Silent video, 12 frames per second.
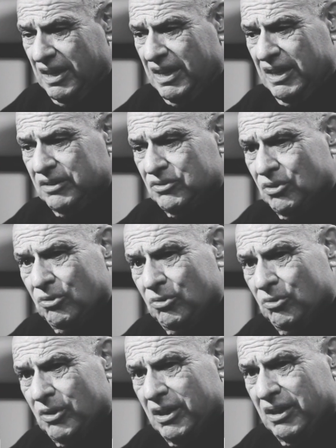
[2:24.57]
and
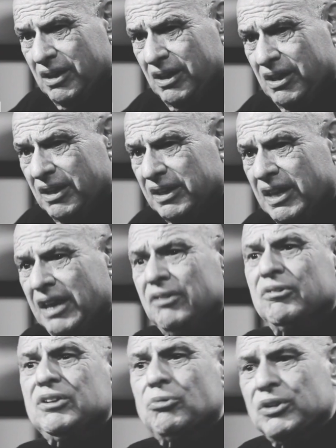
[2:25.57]
to uh,
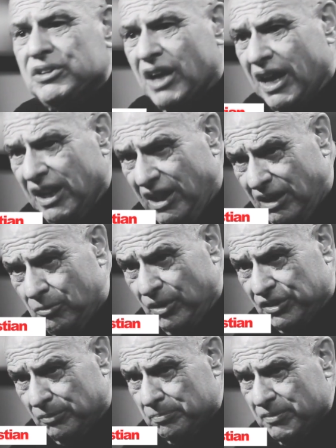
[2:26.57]
enter into a dialogue
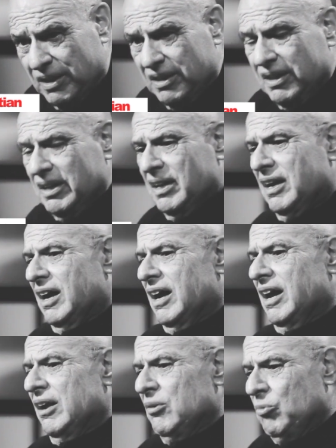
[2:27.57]
with them.
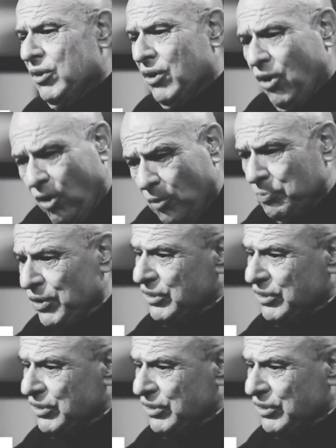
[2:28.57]
I would hope that